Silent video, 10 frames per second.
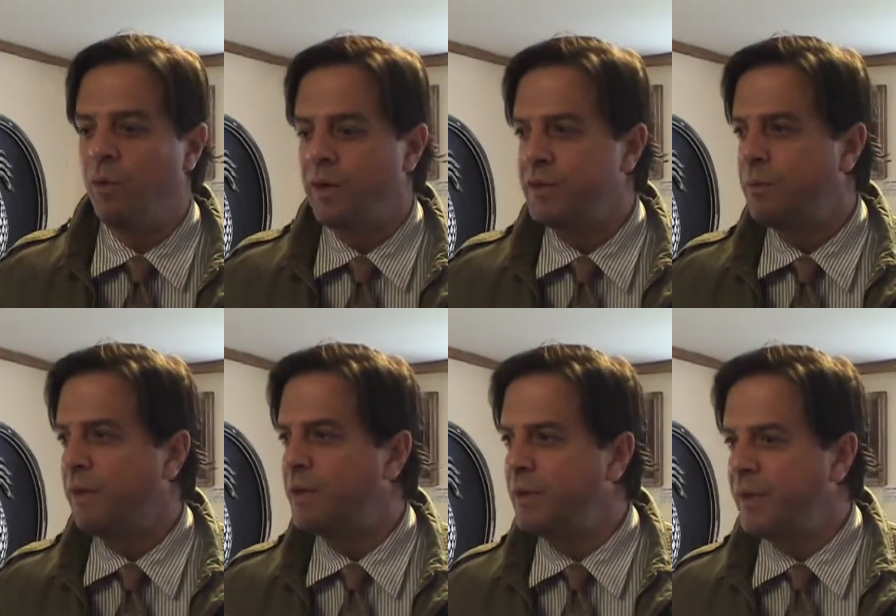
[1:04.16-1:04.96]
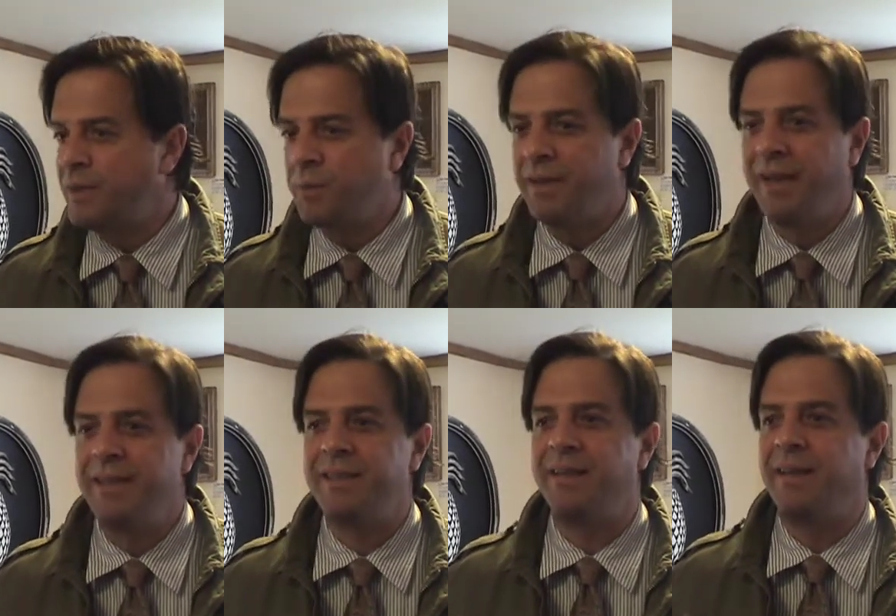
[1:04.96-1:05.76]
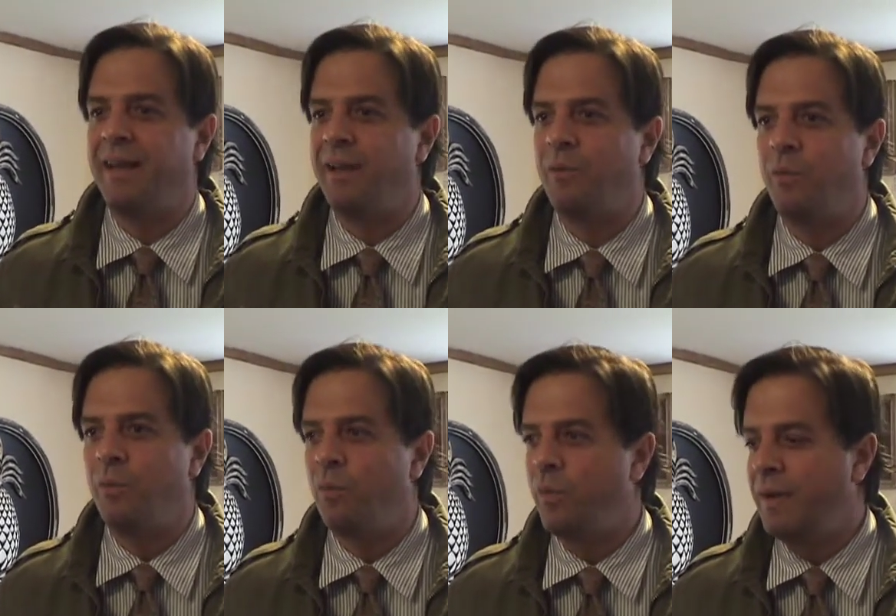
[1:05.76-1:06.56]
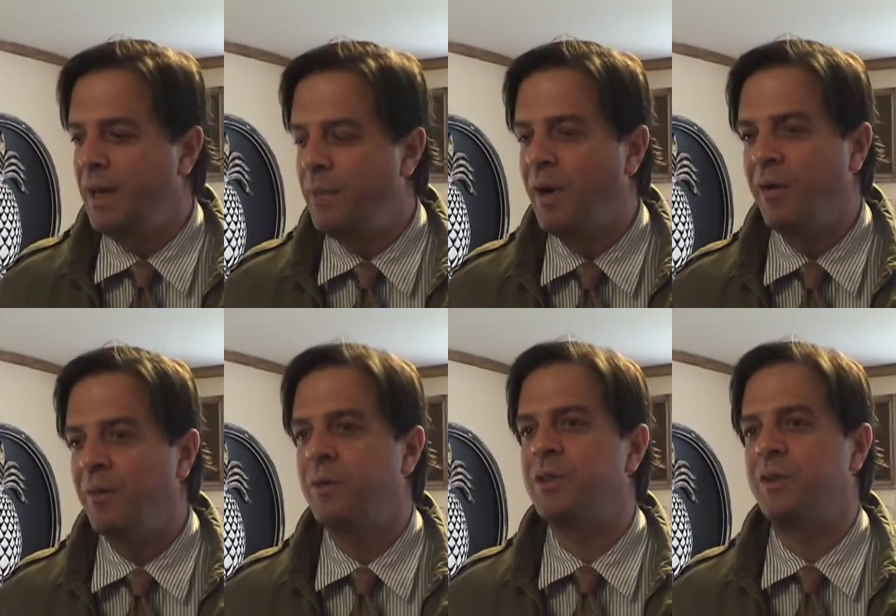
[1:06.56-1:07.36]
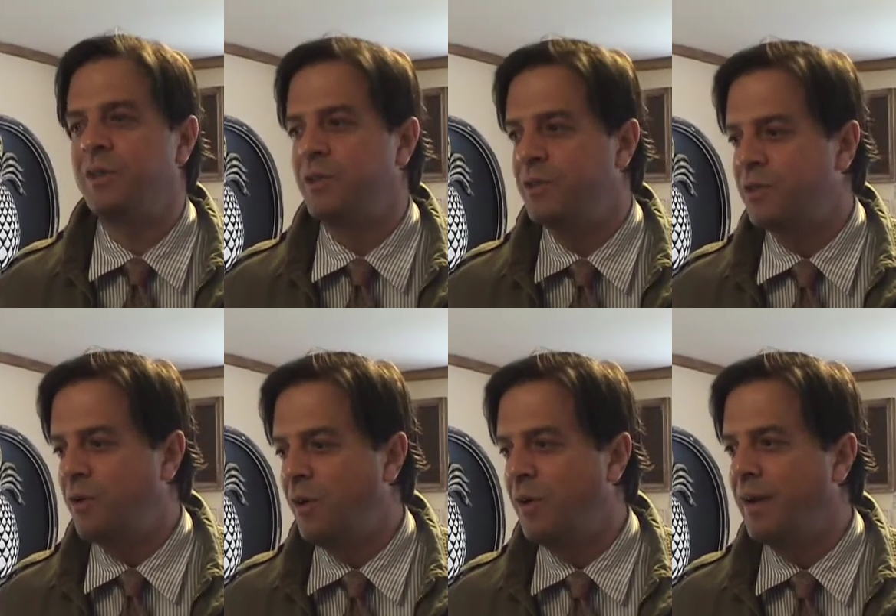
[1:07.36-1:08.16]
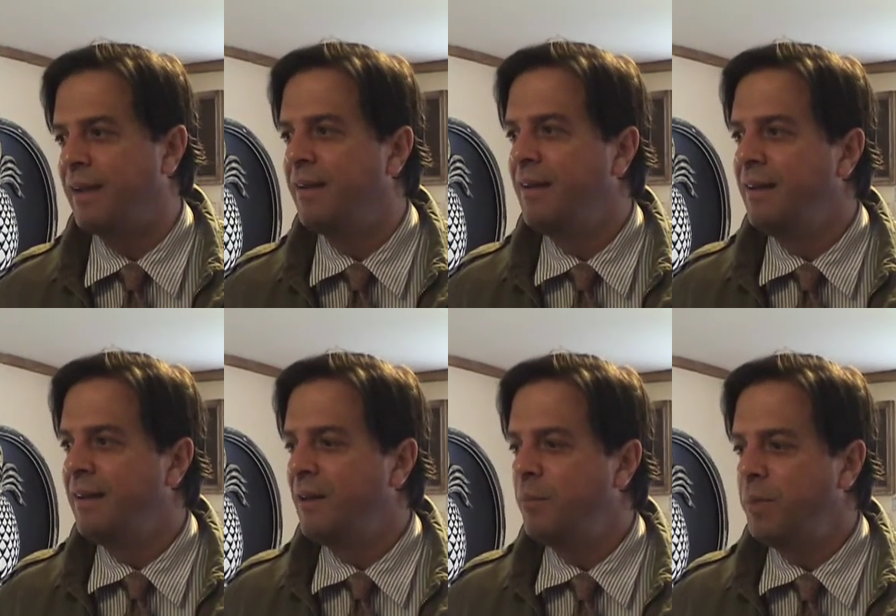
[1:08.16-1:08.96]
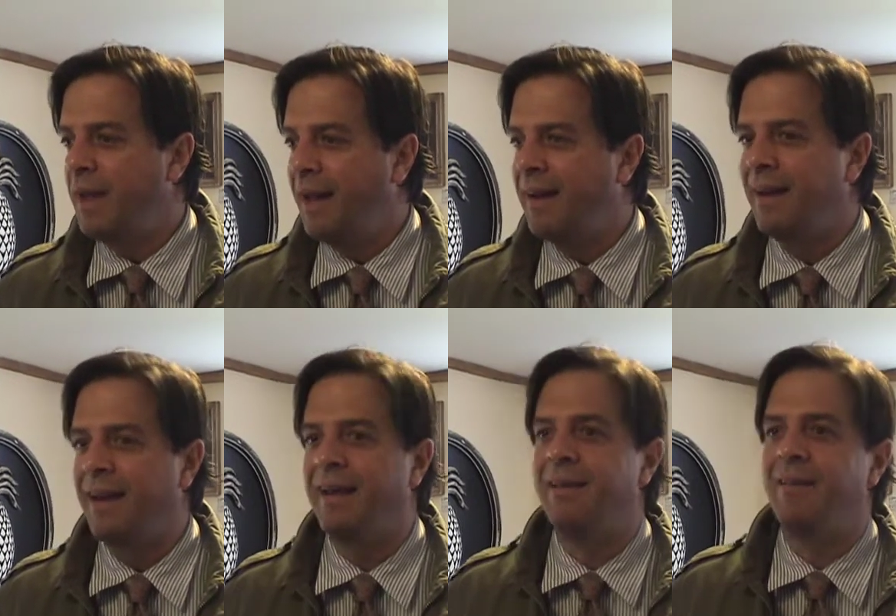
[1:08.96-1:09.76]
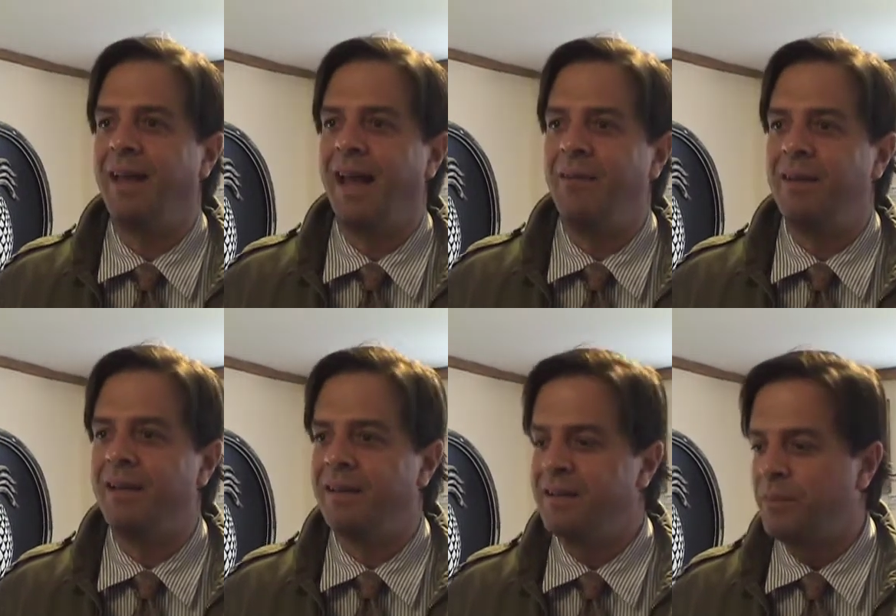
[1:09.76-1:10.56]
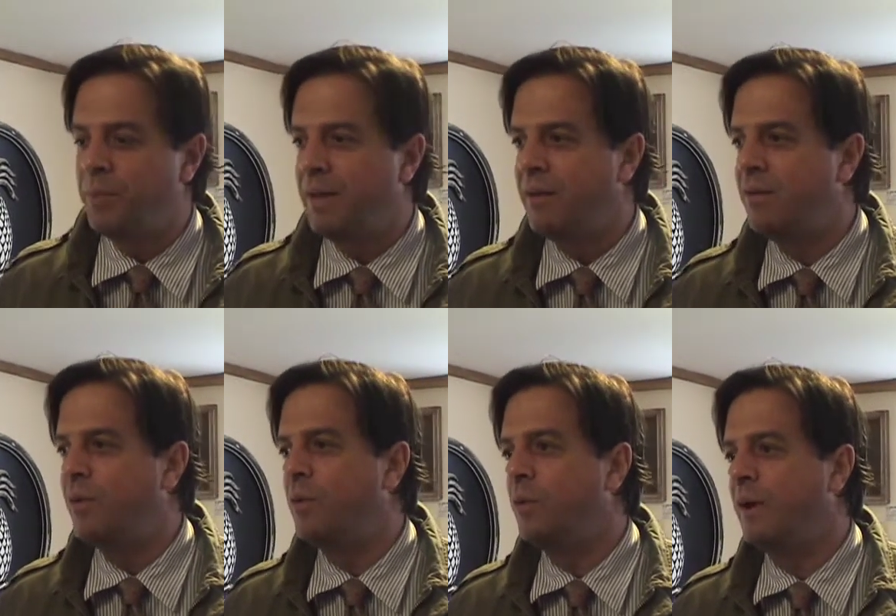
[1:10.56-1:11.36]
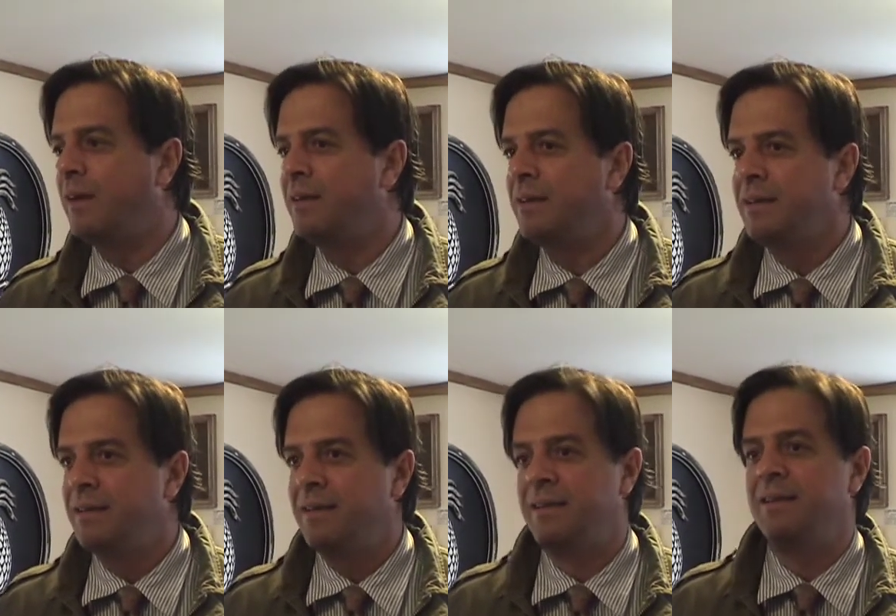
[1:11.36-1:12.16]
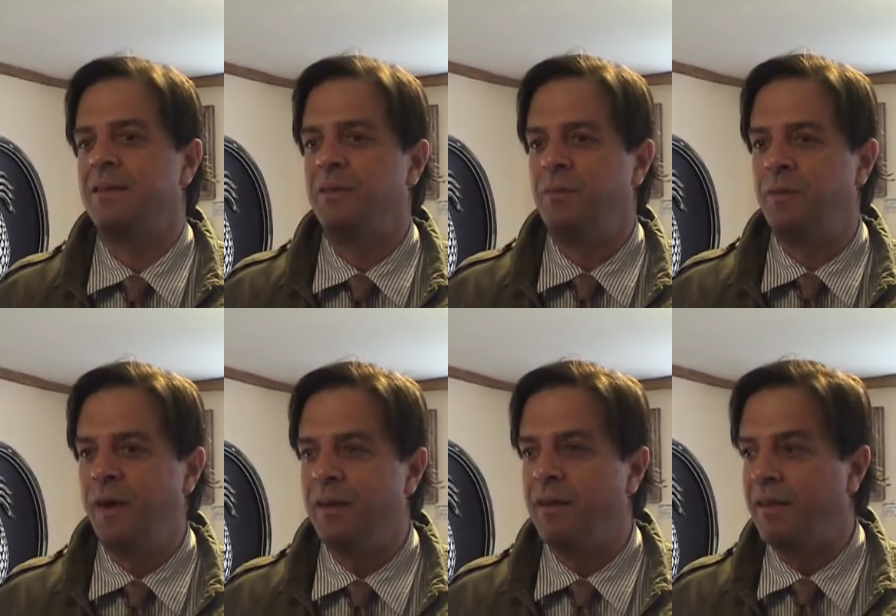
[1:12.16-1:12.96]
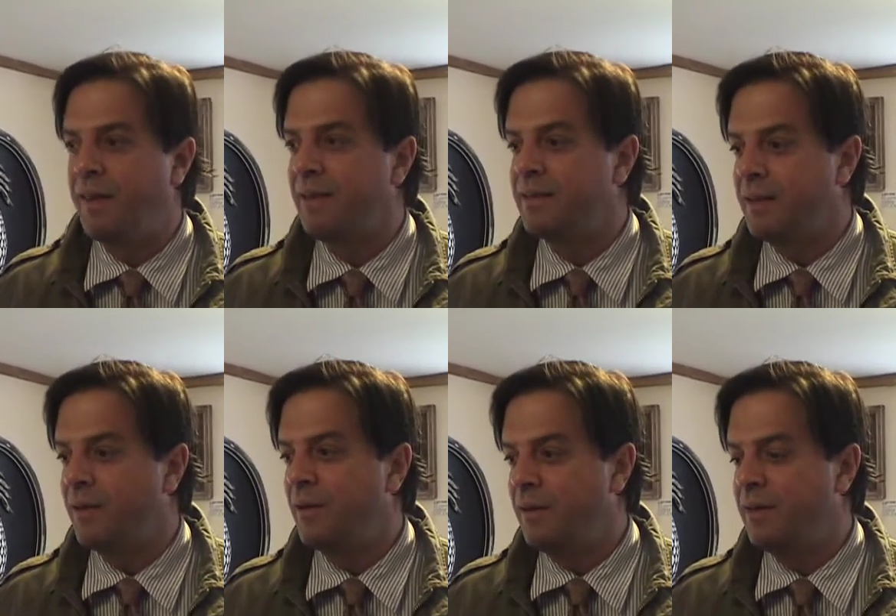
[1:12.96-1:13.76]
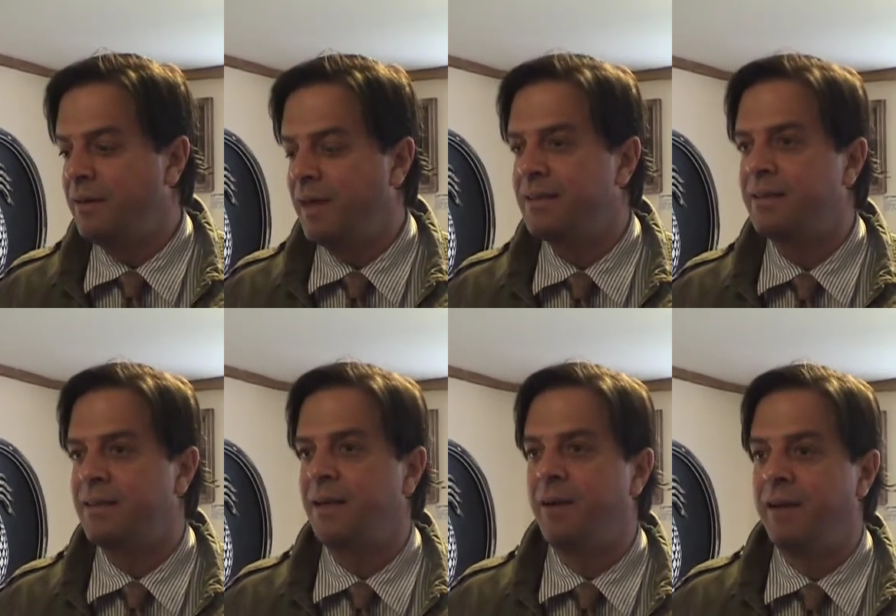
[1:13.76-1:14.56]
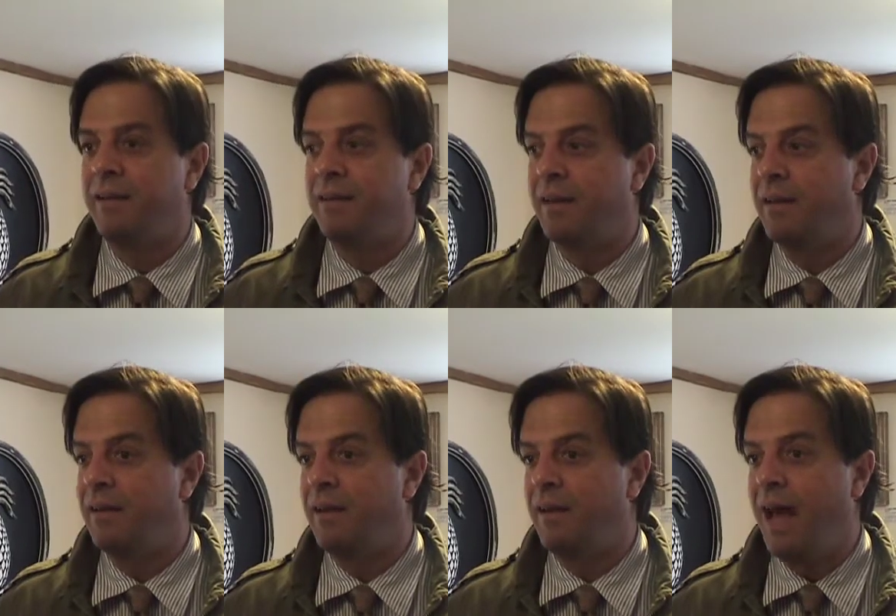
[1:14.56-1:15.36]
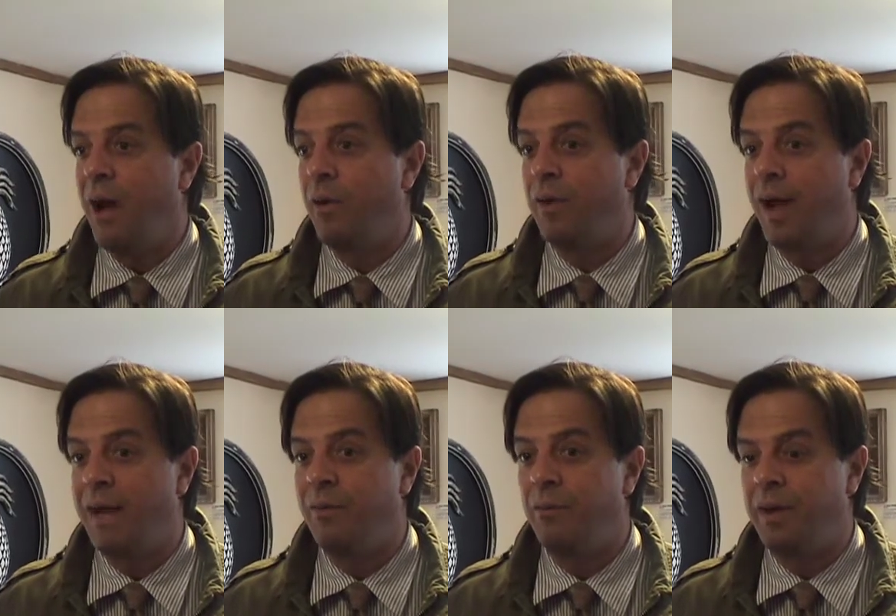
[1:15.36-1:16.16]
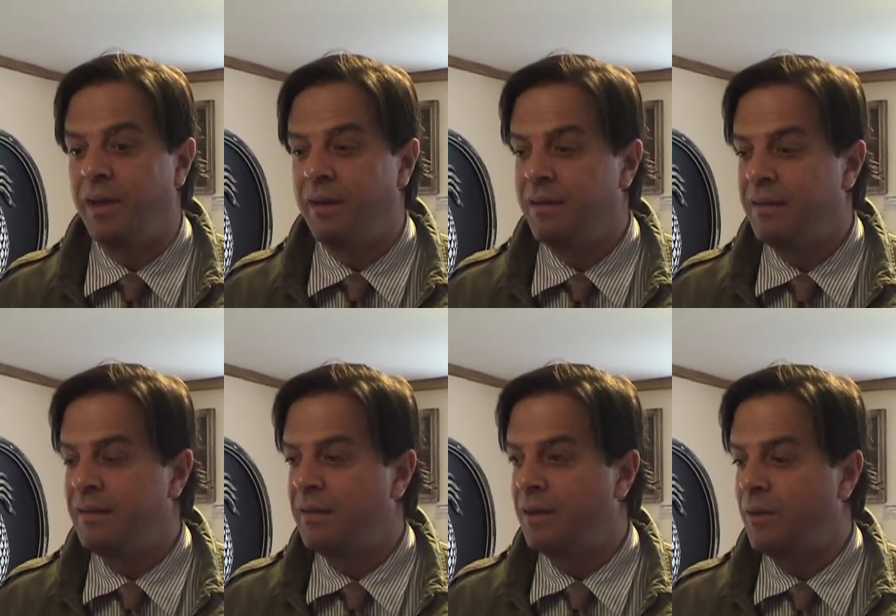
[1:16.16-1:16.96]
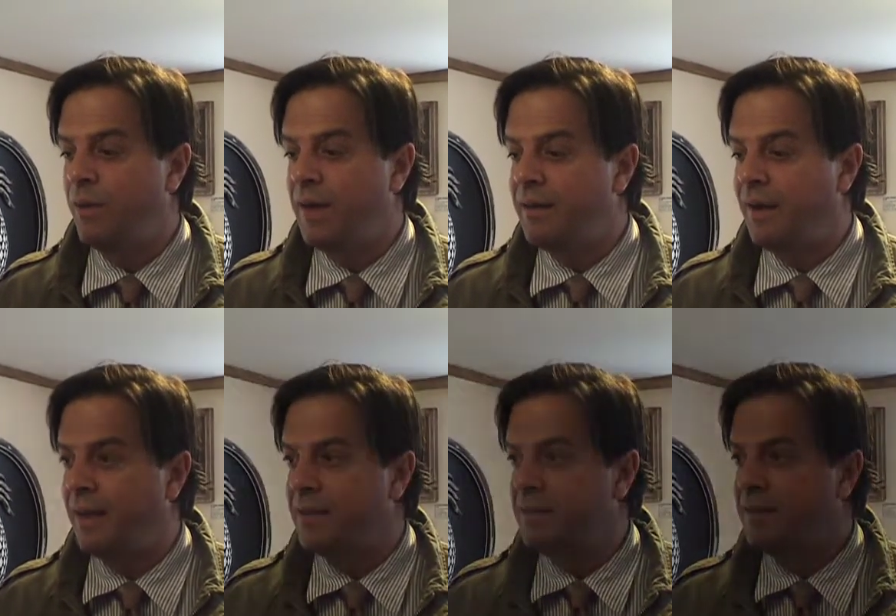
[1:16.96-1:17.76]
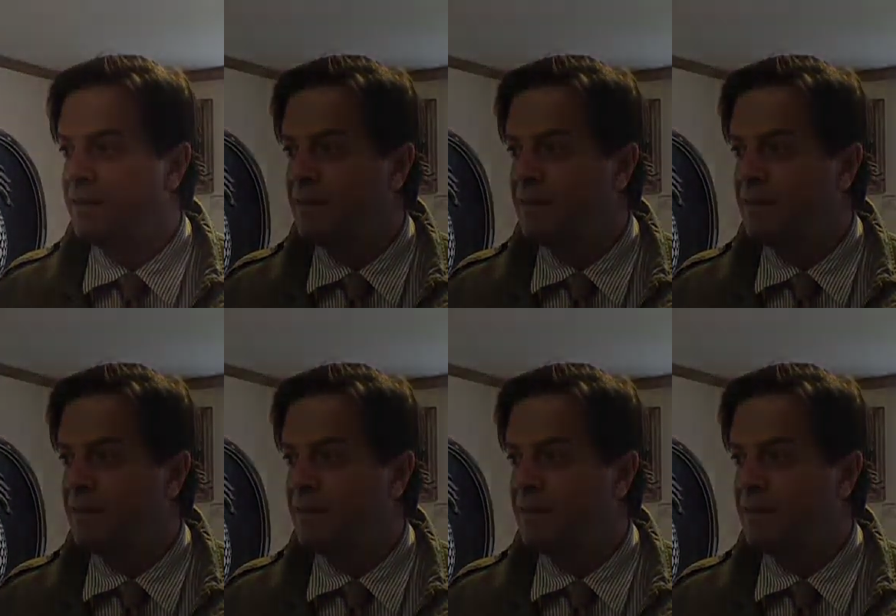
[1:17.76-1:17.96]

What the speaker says: works with transportation and keeping our infrastructure strong and planning and having the discipline to fund the things that are necessary that now are not even being recognized.